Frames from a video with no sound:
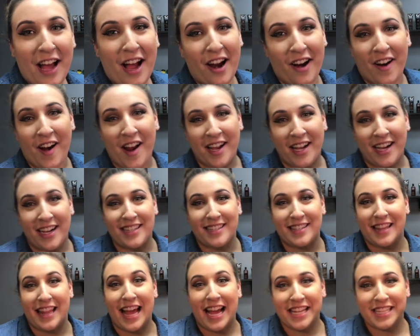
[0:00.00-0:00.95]
All right, guys,
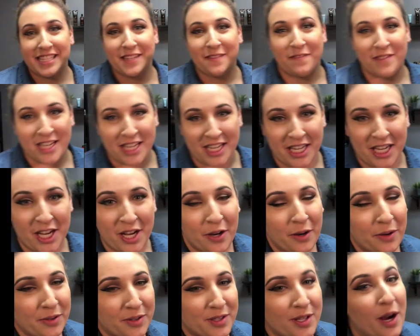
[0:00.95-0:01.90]
last
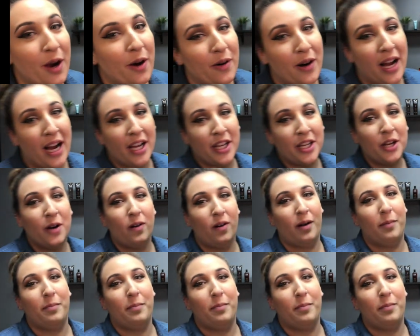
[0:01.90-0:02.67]
video. So I know a